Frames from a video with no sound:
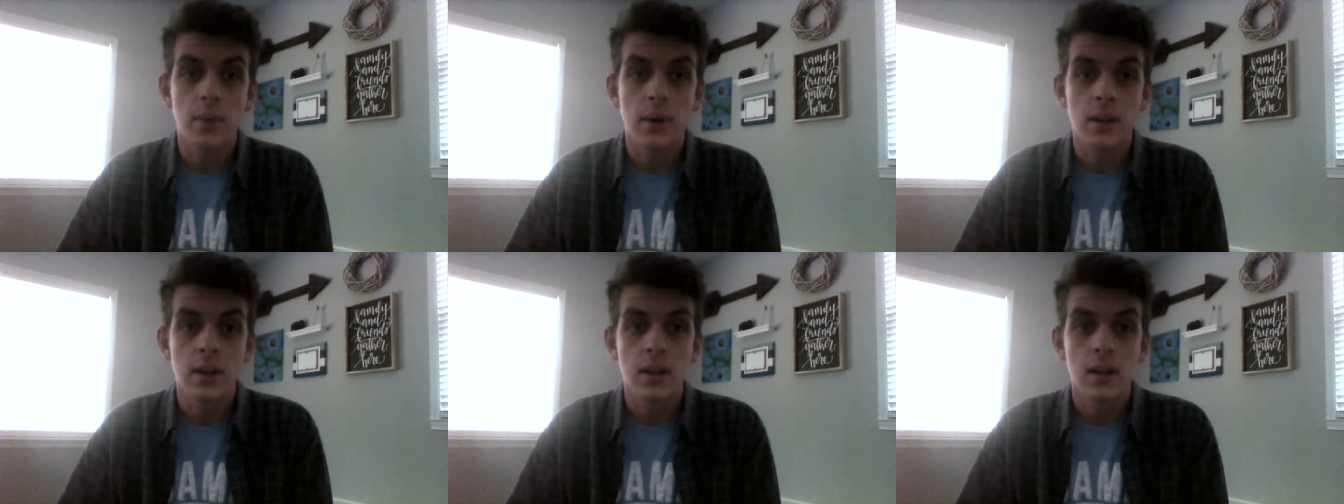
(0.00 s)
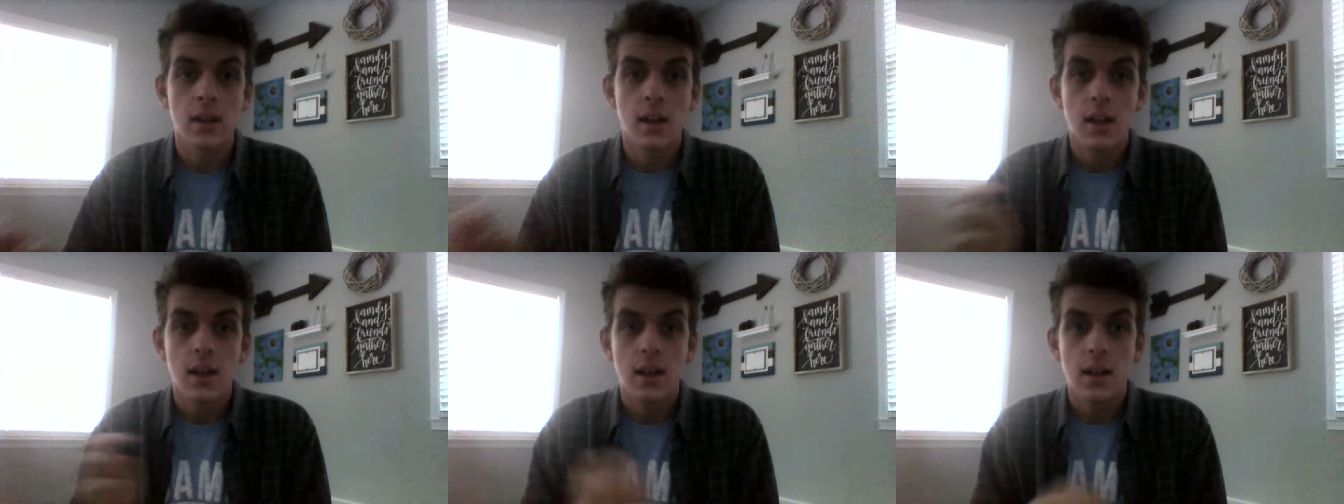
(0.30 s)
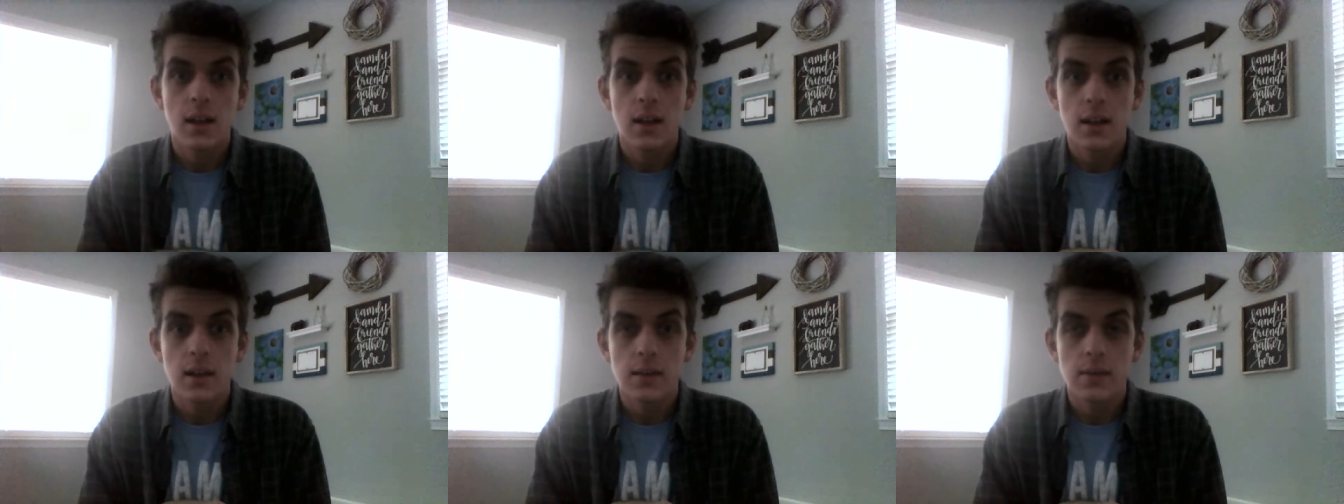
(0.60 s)
But
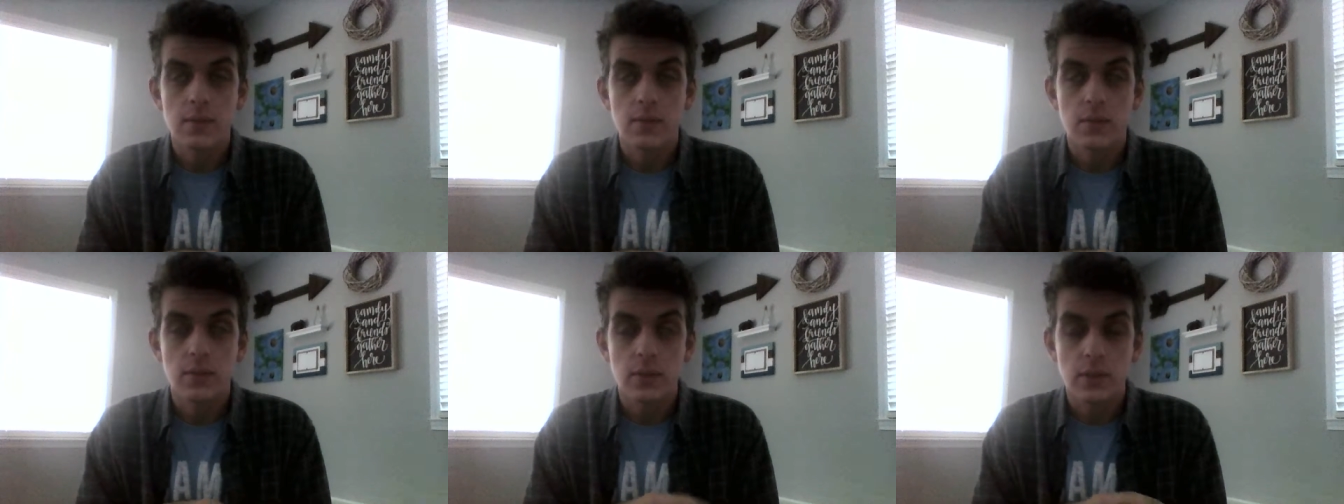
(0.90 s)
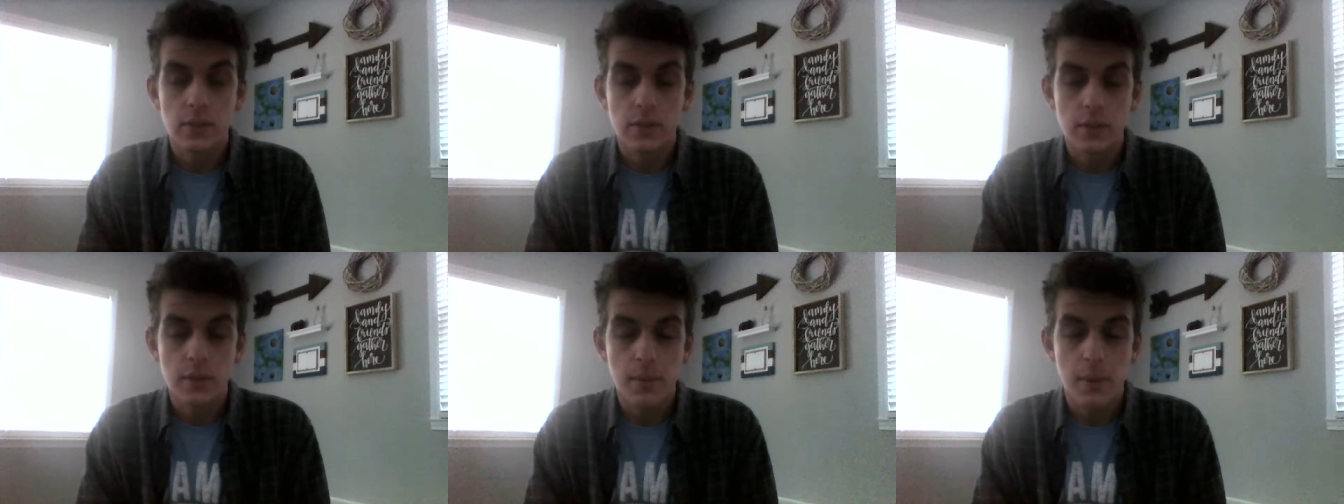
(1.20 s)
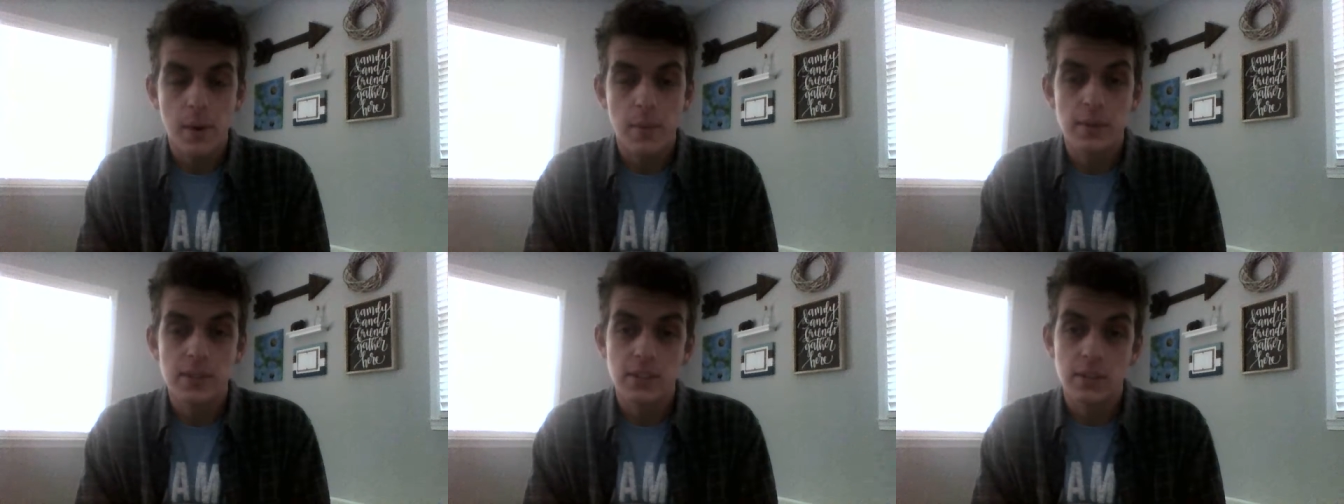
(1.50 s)
for the
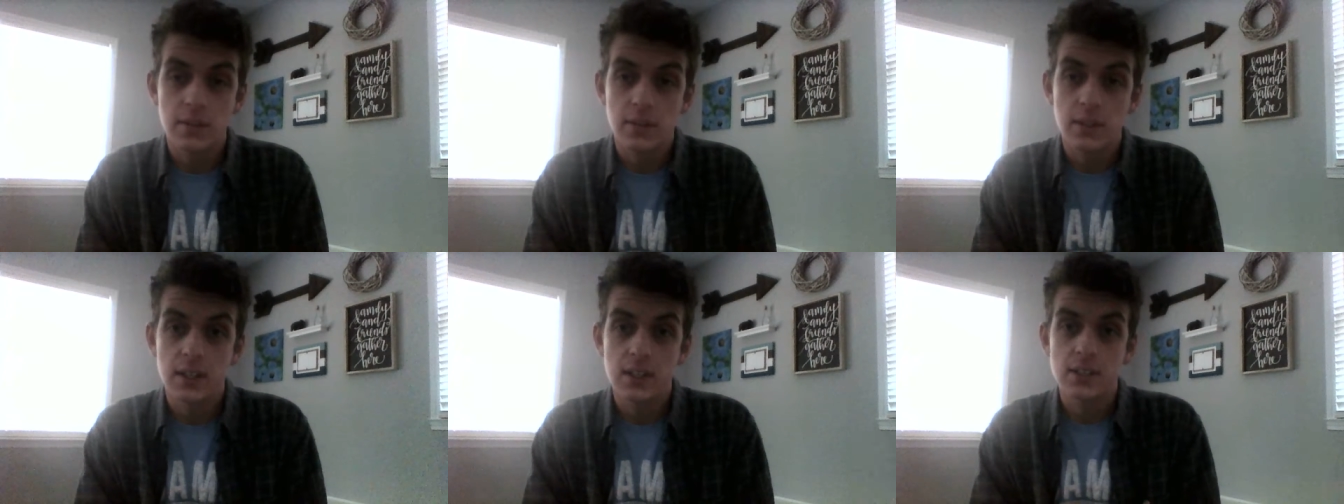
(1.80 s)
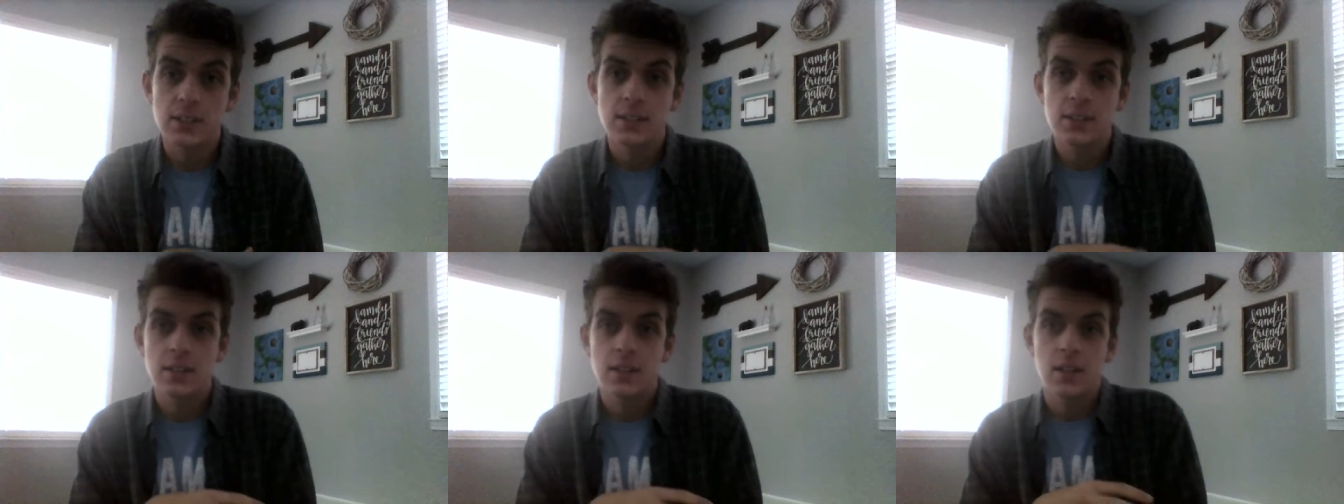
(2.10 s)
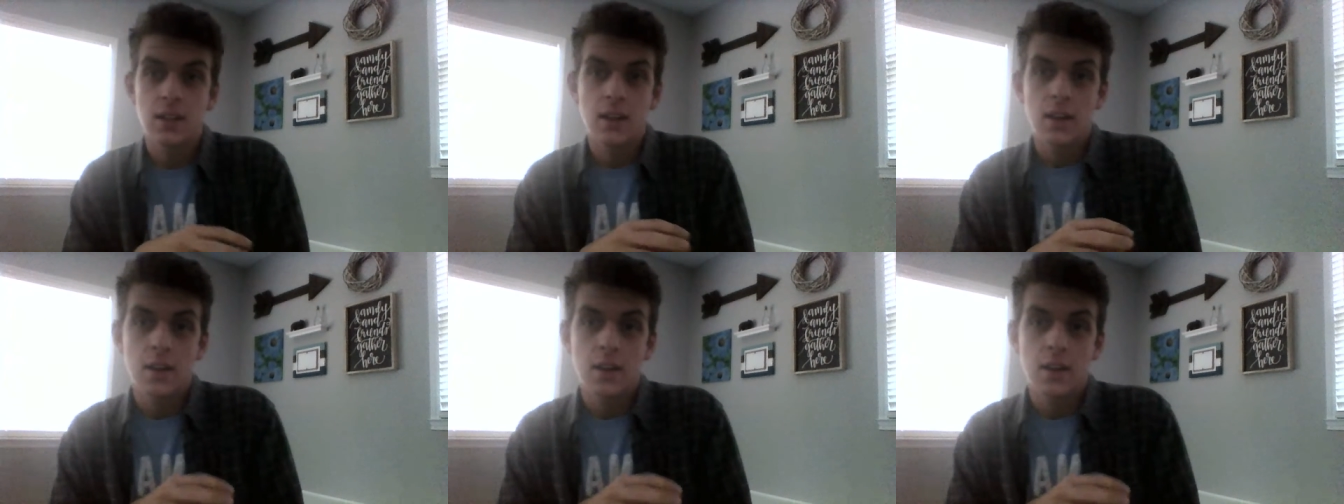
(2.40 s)
purpose of this